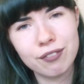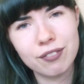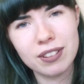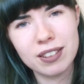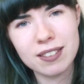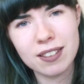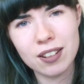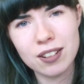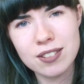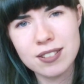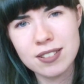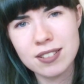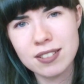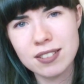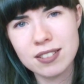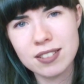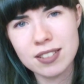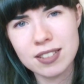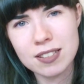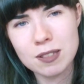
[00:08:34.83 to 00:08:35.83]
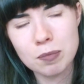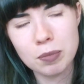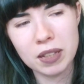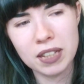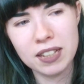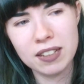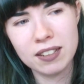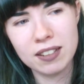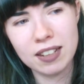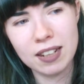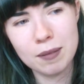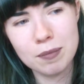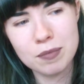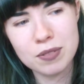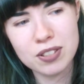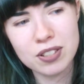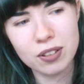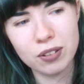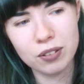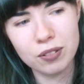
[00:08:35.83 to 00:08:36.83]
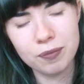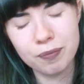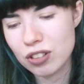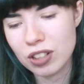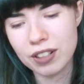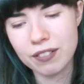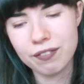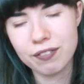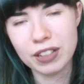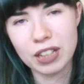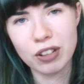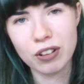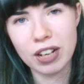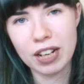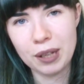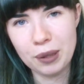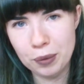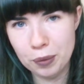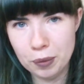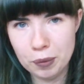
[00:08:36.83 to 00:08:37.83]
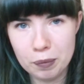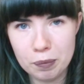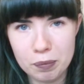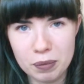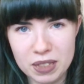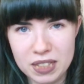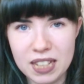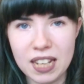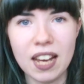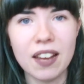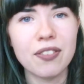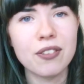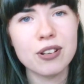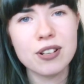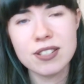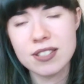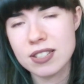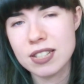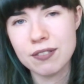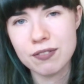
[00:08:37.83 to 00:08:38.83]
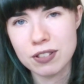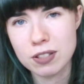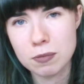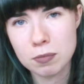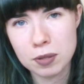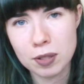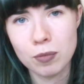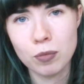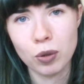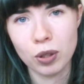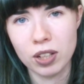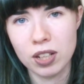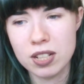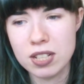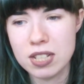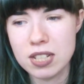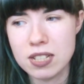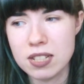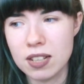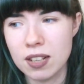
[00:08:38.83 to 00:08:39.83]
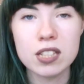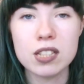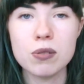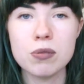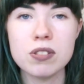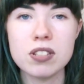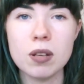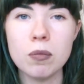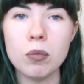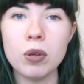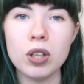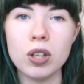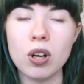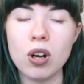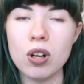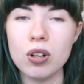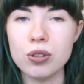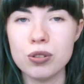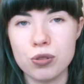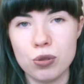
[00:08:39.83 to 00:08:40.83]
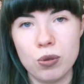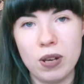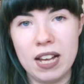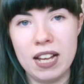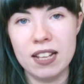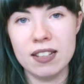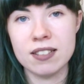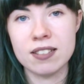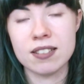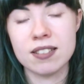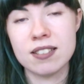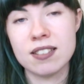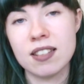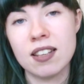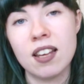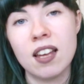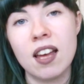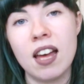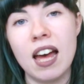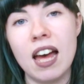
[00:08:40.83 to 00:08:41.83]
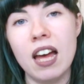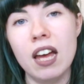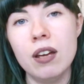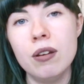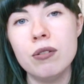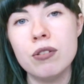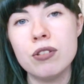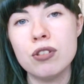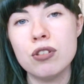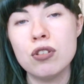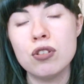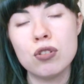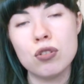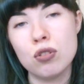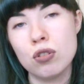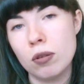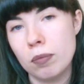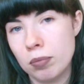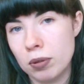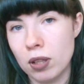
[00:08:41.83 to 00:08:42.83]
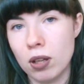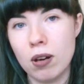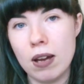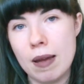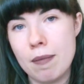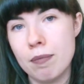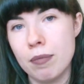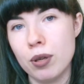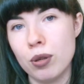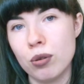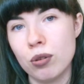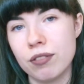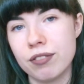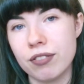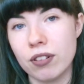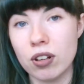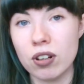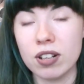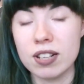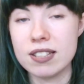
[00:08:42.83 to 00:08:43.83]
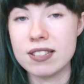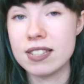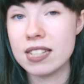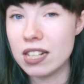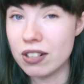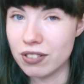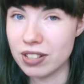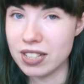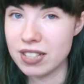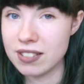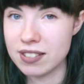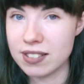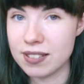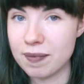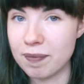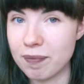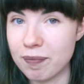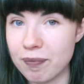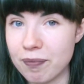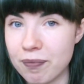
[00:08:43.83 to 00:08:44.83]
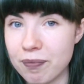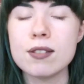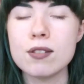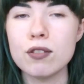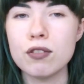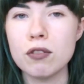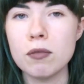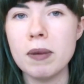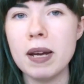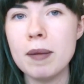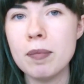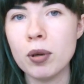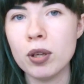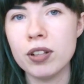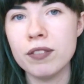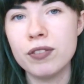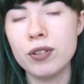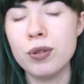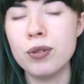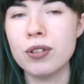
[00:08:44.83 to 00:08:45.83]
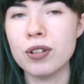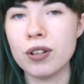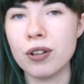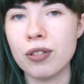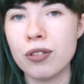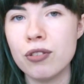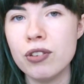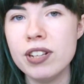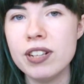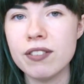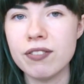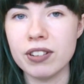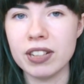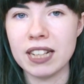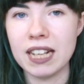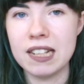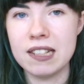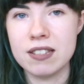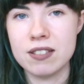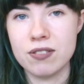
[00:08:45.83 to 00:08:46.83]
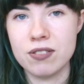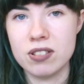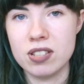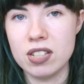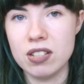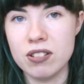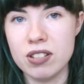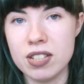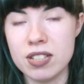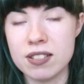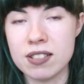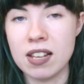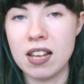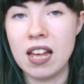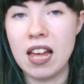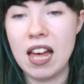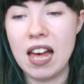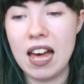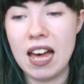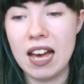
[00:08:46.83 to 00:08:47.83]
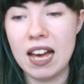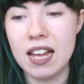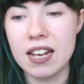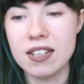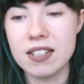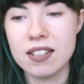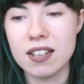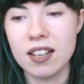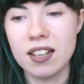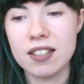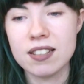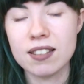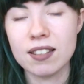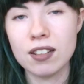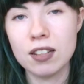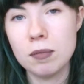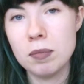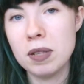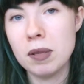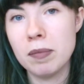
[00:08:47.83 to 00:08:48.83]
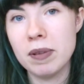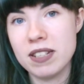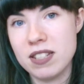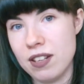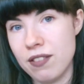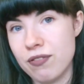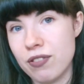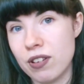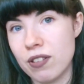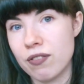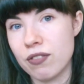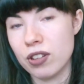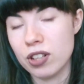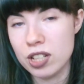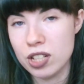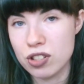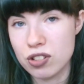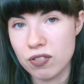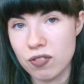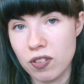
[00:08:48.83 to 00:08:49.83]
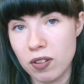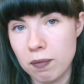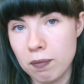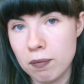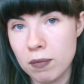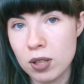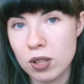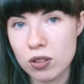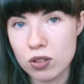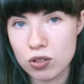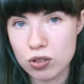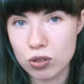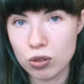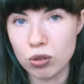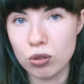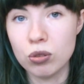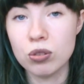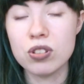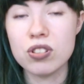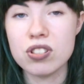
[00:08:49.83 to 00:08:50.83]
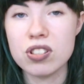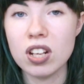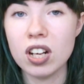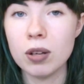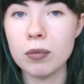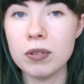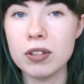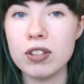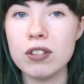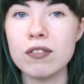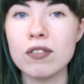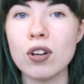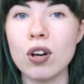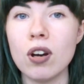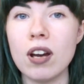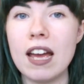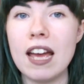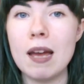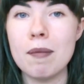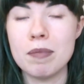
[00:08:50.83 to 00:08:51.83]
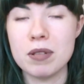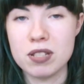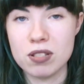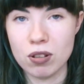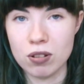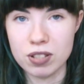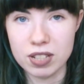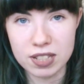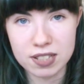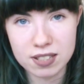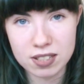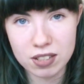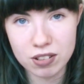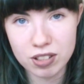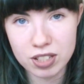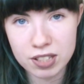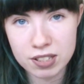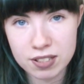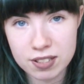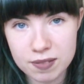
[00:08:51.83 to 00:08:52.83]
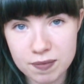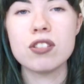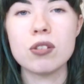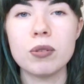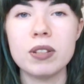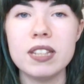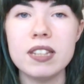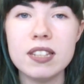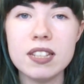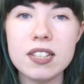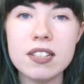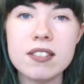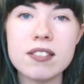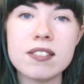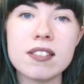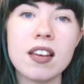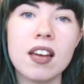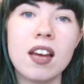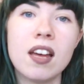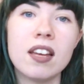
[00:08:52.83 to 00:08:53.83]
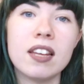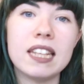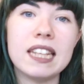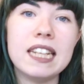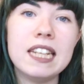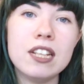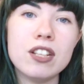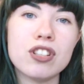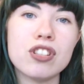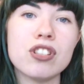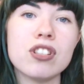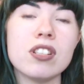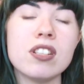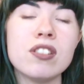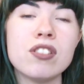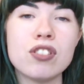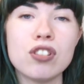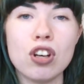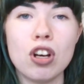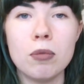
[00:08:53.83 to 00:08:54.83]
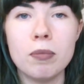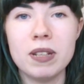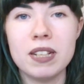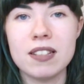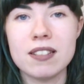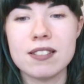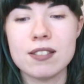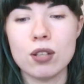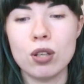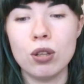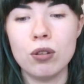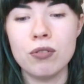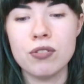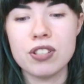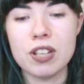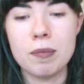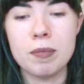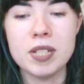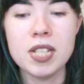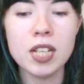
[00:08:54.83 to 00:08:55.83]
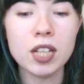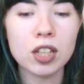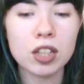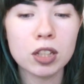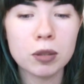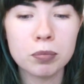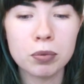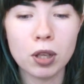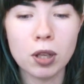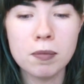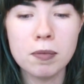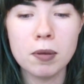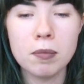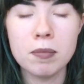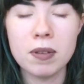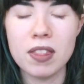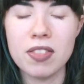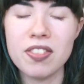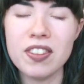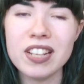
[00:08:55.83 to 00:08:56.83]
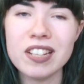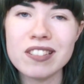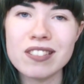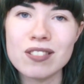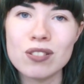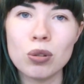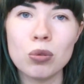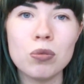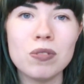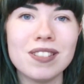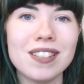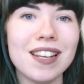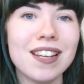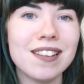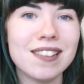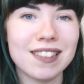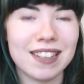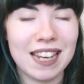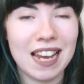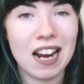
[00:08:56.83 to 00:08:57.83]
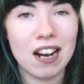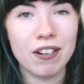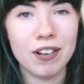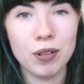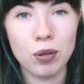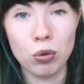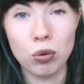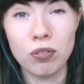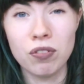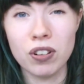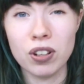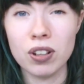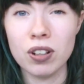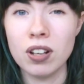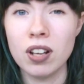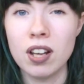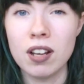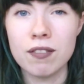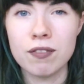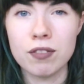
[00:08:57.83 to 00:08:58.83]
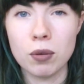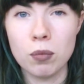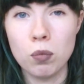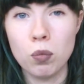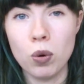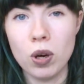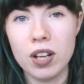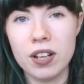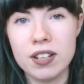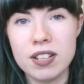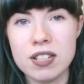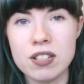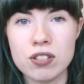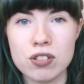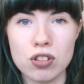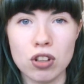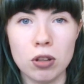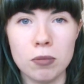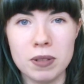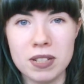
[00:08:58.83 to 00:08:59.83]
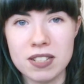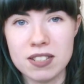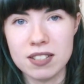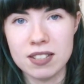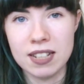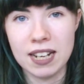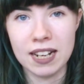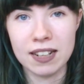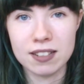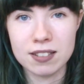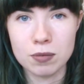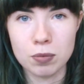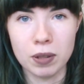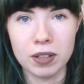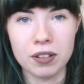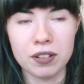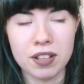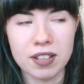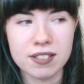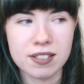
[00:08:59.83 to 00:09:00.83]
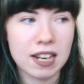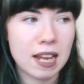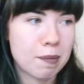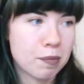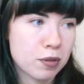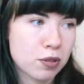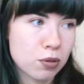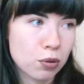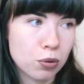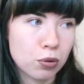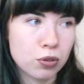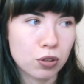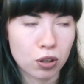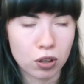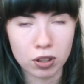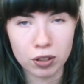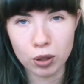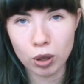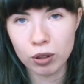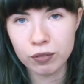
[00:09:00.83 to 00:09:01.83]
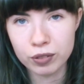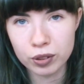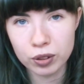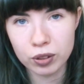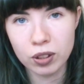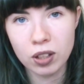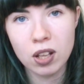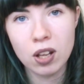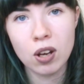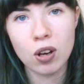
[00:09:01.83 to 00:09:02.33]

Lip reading: It's hard to explain and I'm still trying to figure it out. But yeah, there is a difference between want and need. So someone also asked, how do you do a plot embryo for a series? So from my point of view, there are 3 different kinds of series, and it's going to be a bit different for each of them. So to start with, you've got episodic series. So in these, each installment solves a particular problem and things don't tend to carry over from one installment to the next, whether that's an episode or a novel